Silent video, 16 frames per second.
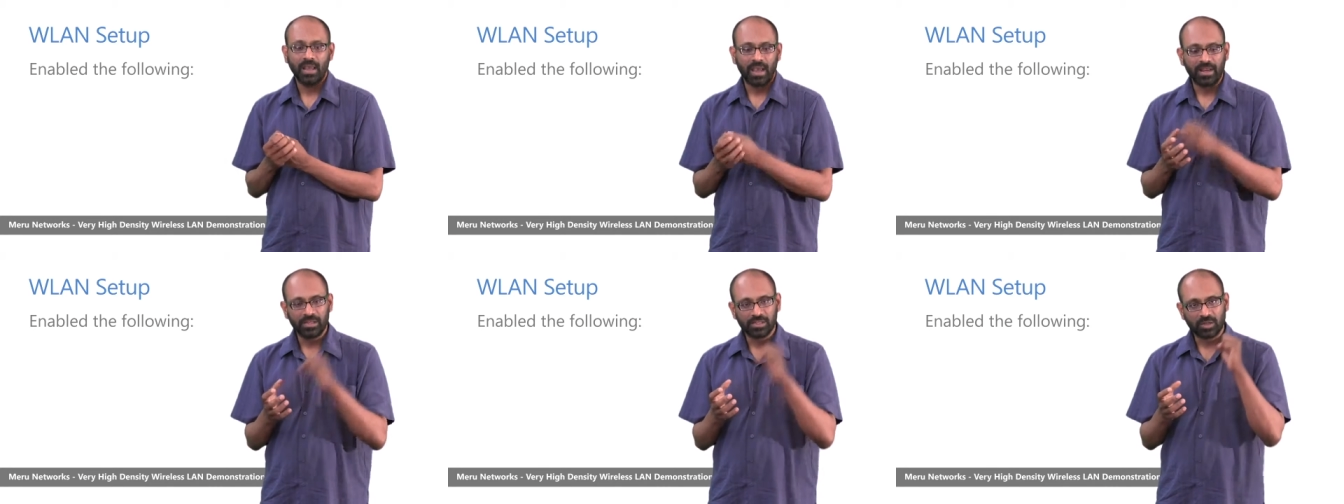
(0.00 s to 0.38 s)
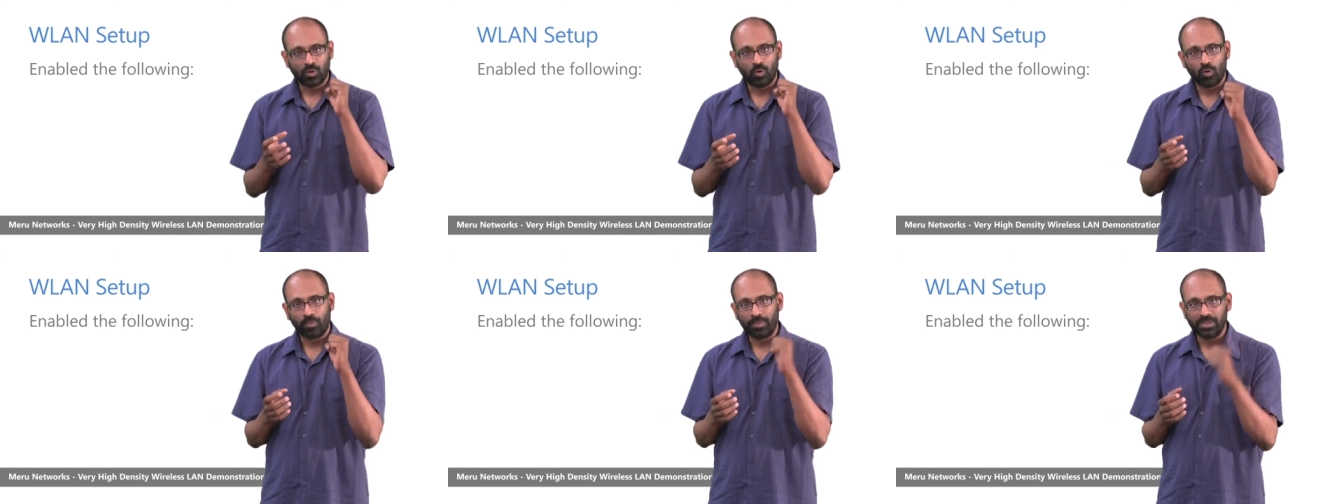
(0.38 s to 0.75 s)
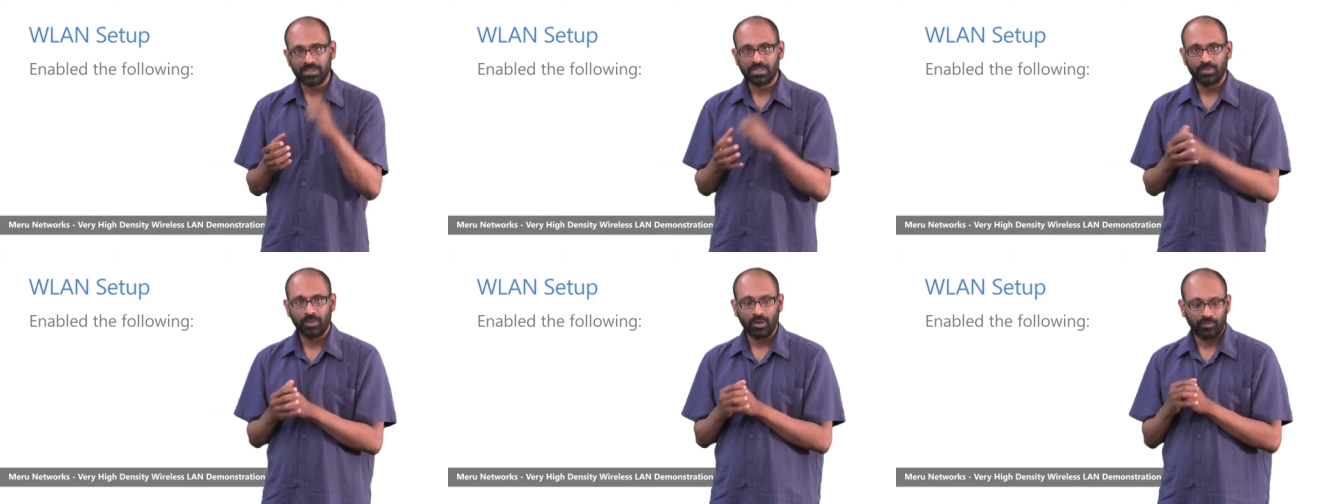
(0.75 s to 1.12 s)
and is a core
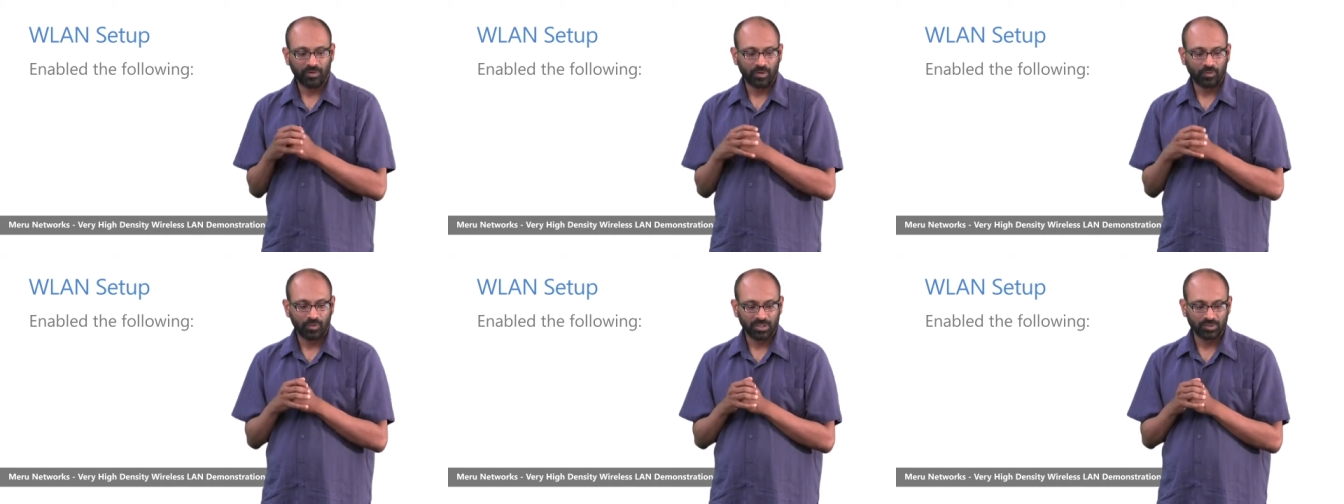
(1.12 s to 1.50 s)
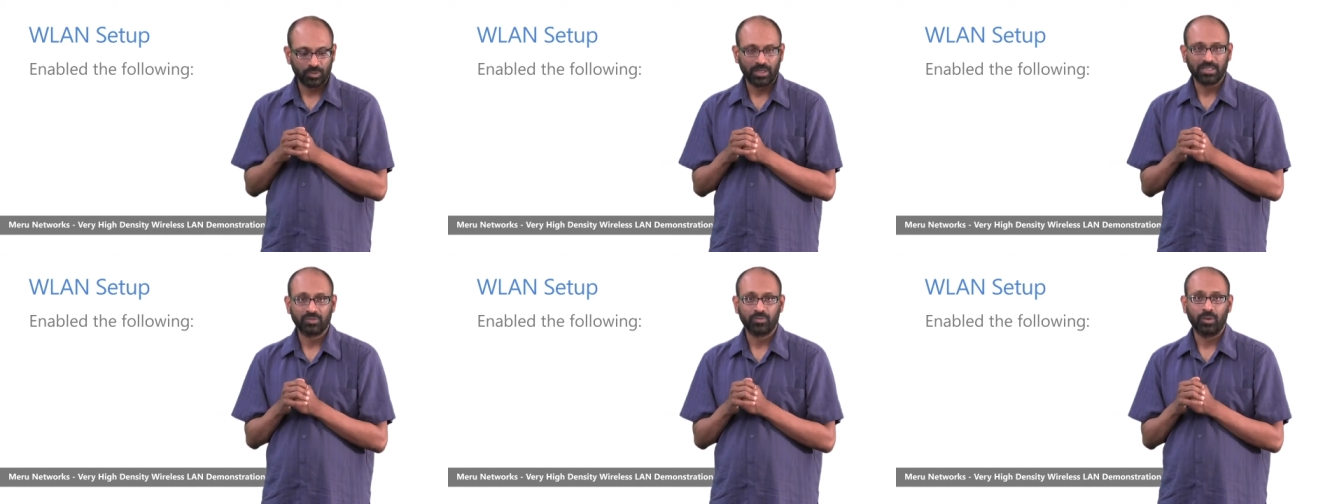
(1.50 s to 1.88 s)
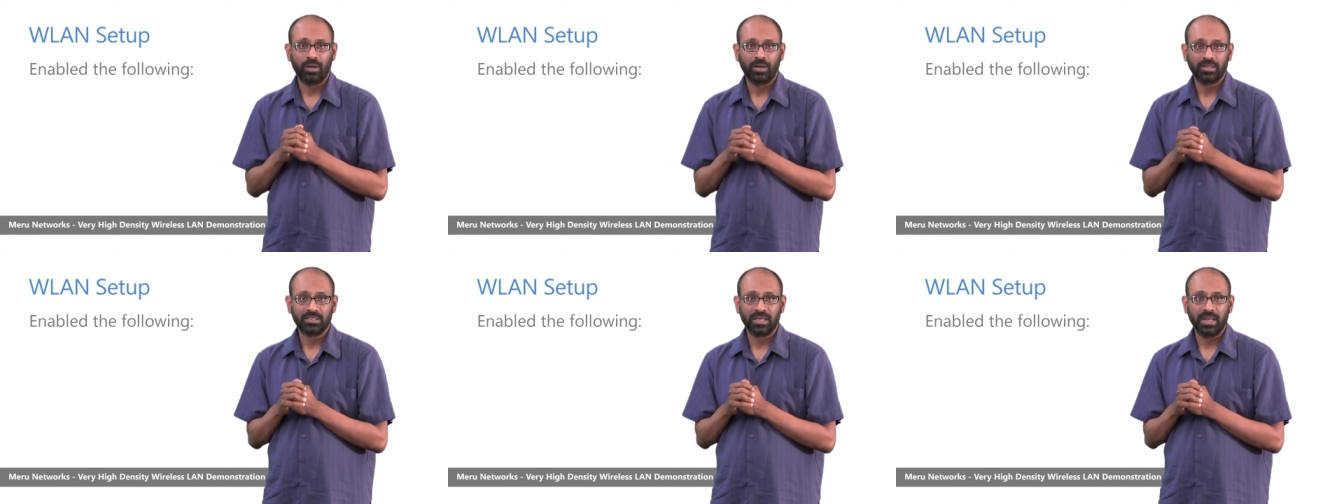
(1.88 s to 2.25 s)
principle of our virtualized
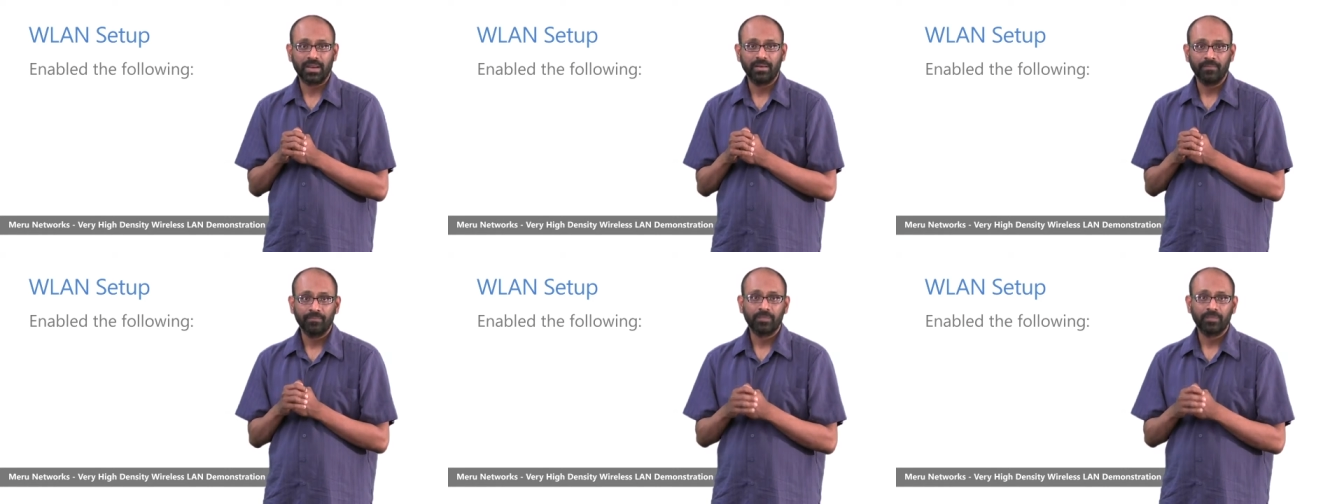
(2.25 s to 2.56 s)
wireless LAN.